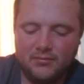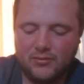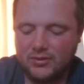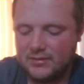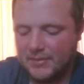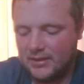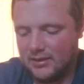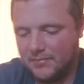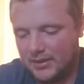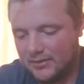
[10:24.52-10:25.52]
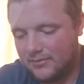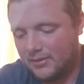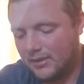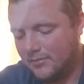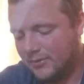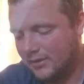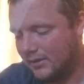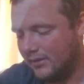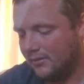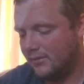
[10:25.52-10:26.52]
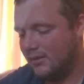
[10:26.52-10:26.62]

more spendy PS1 games in here.